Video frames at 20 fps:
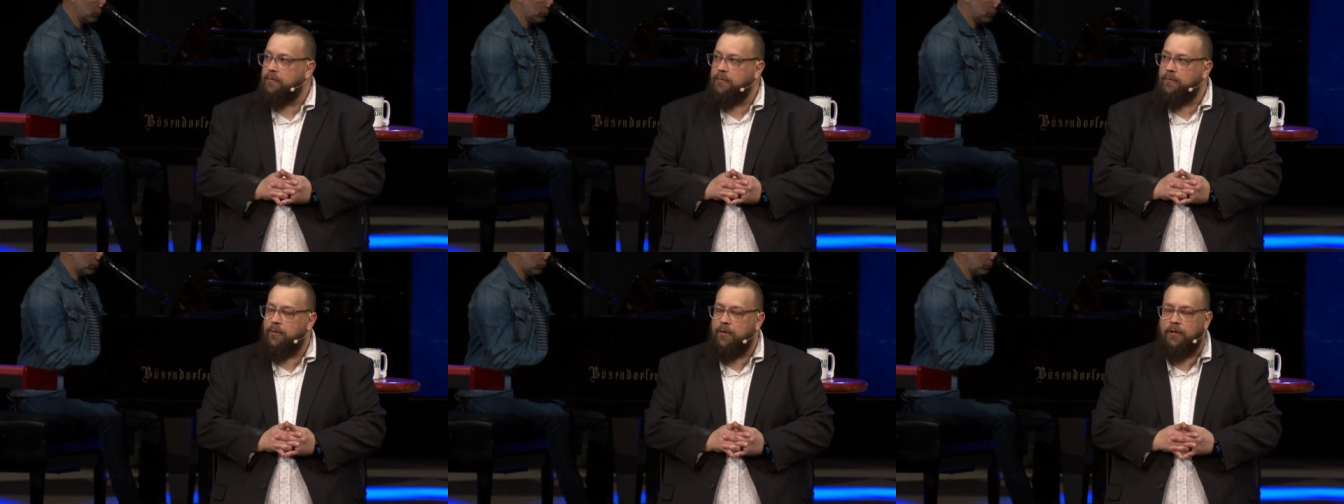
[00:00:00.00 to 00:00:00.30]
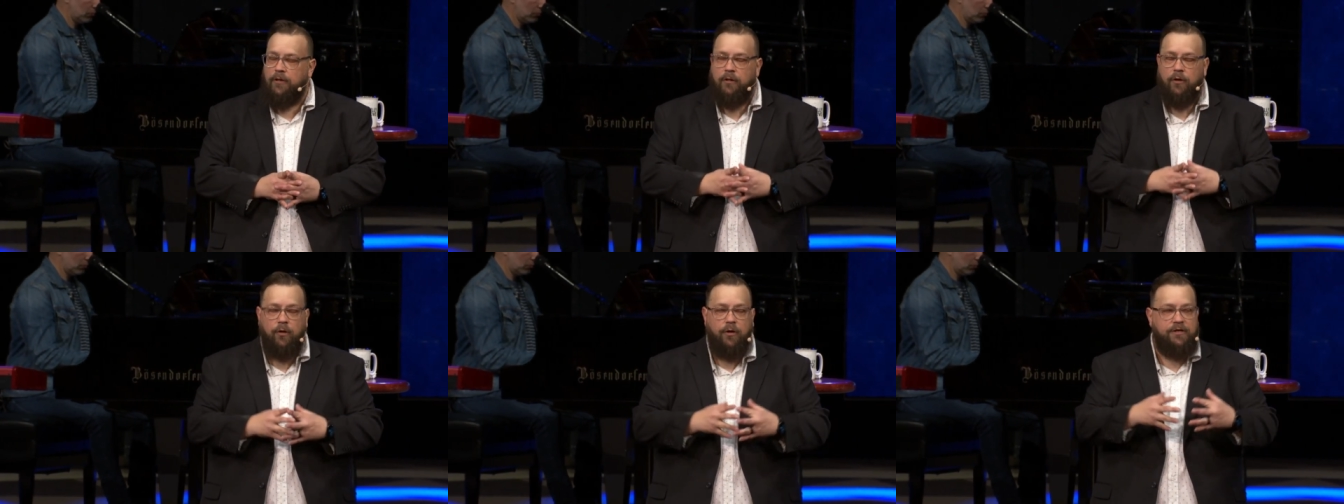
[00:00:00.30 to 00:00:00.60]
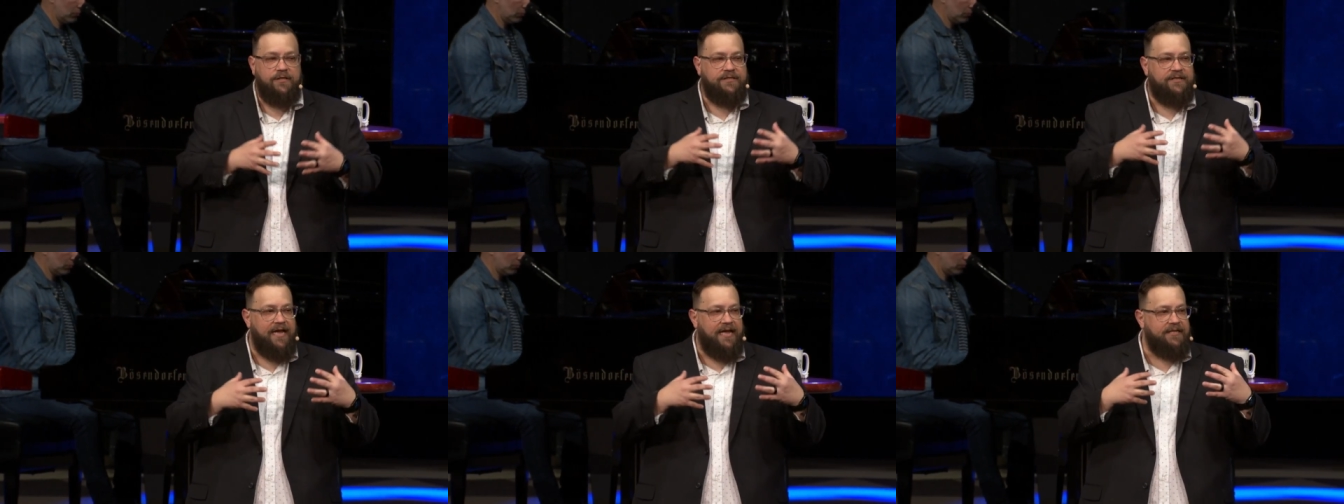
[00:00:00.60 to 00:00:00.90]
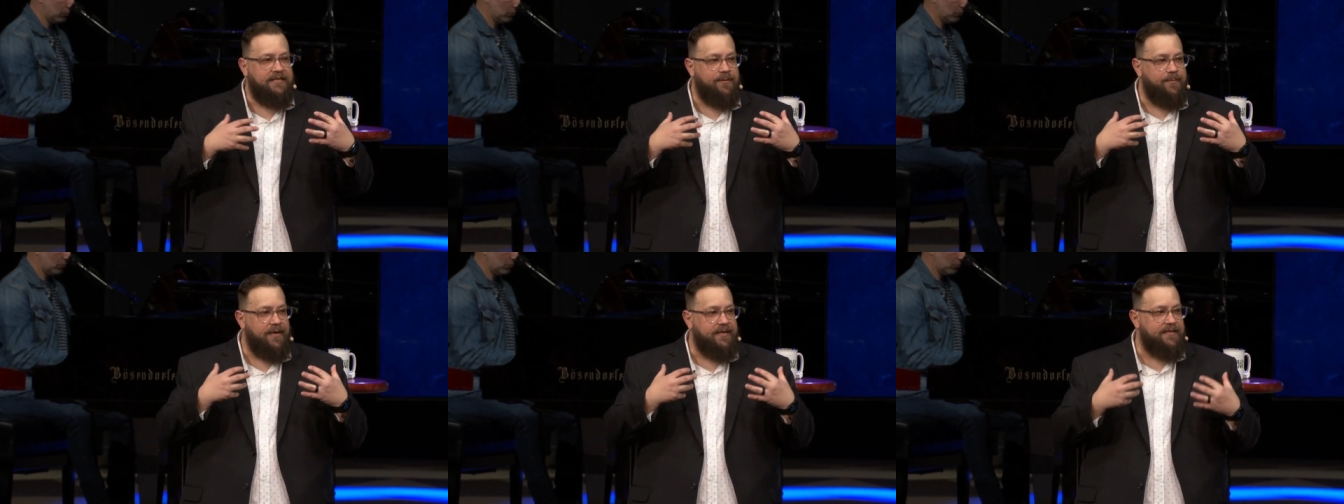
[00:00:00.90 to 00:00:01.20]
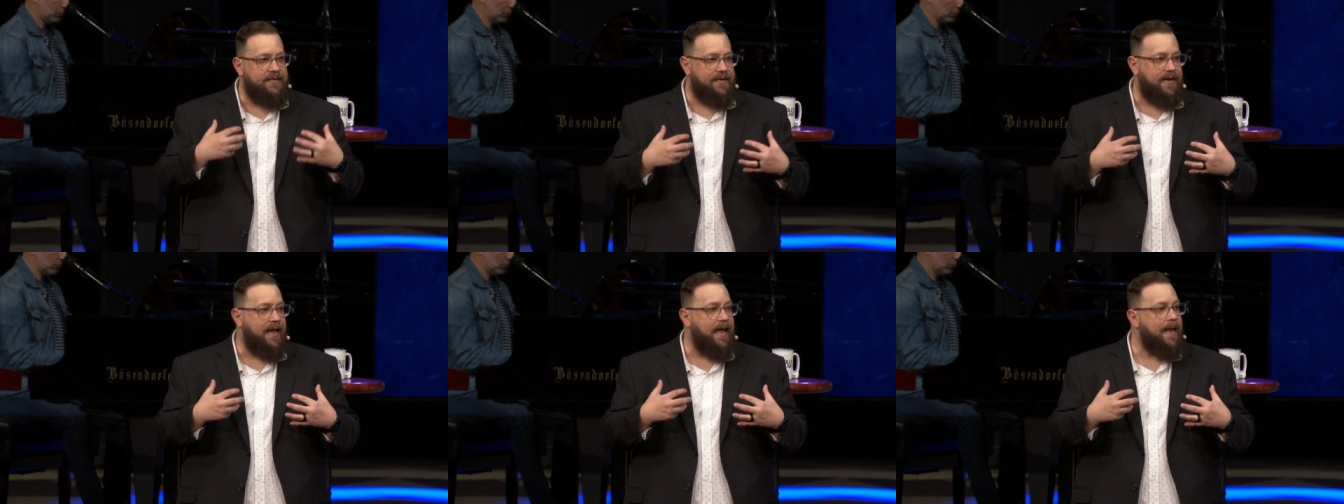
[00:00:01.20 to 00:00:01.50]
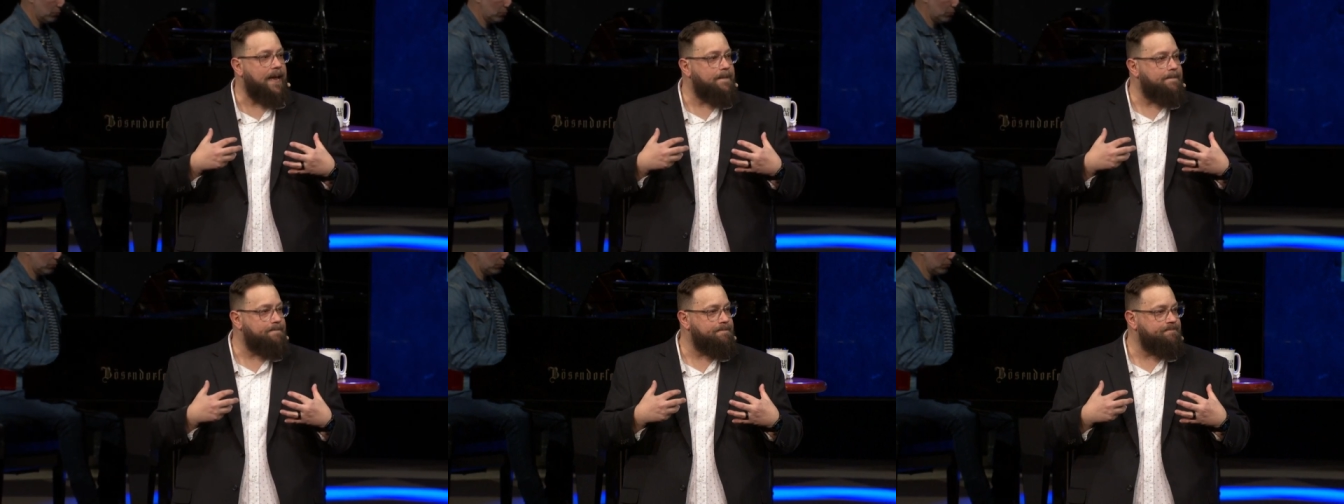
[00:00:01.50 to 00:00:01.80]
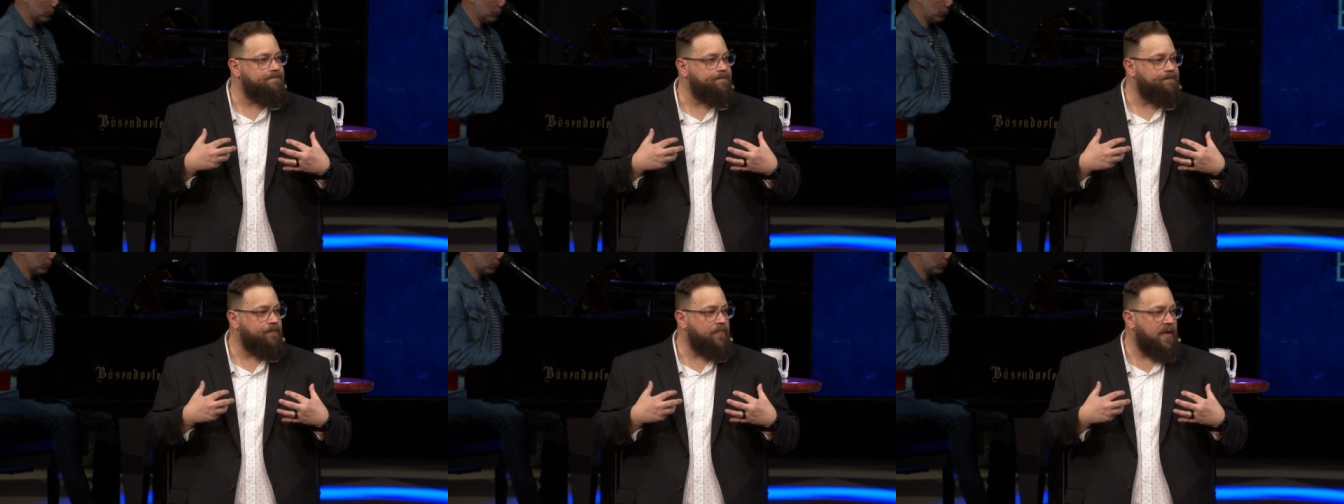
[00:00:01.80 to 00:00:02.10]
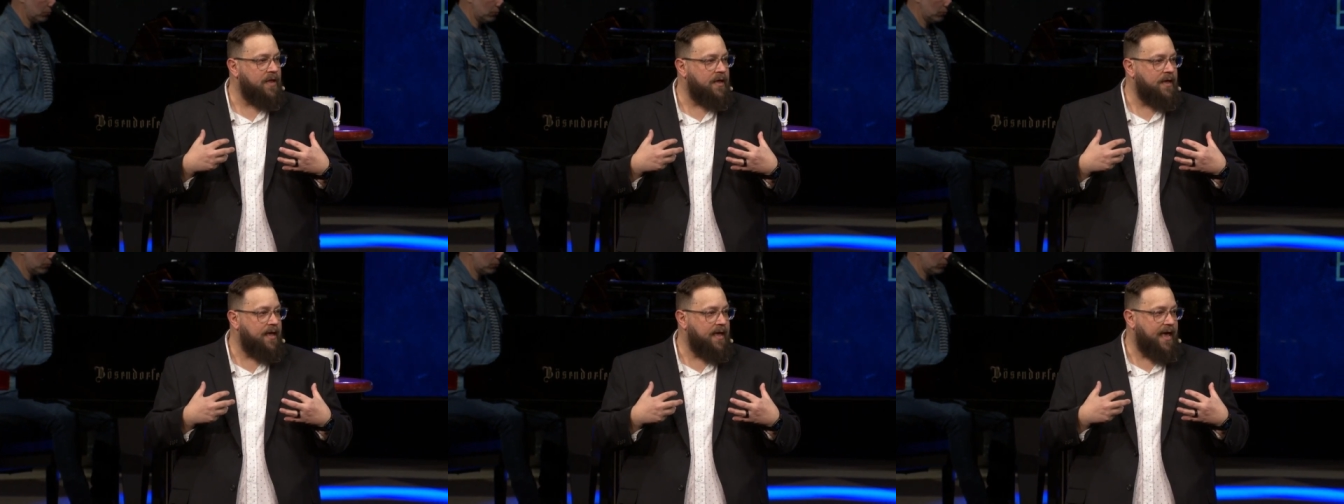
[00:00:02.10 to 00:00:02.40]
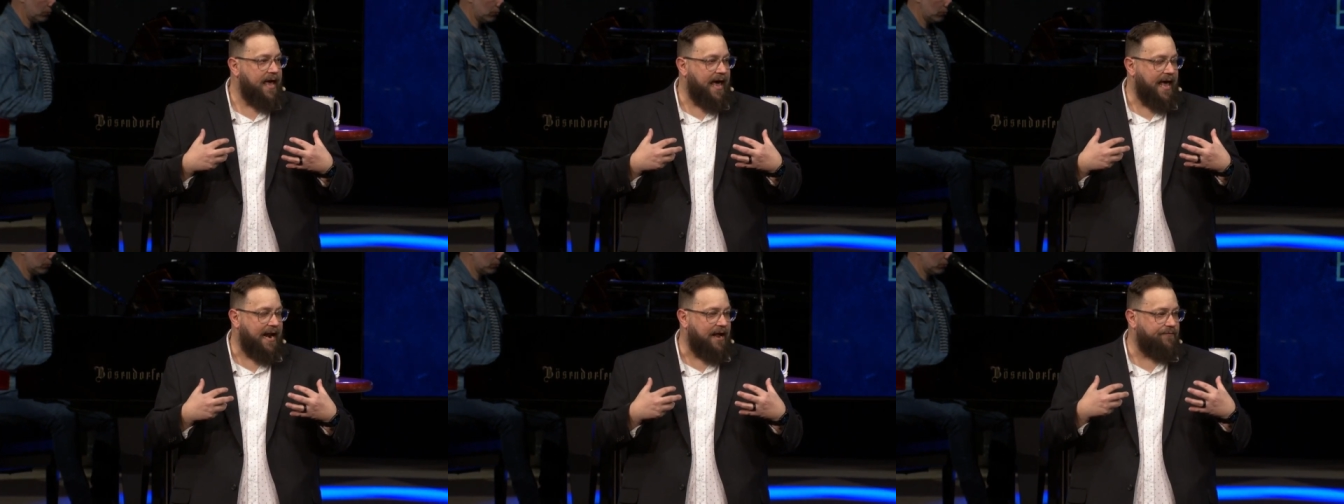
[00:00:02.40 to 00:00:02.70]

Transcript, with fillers: But the Lord said to me today, and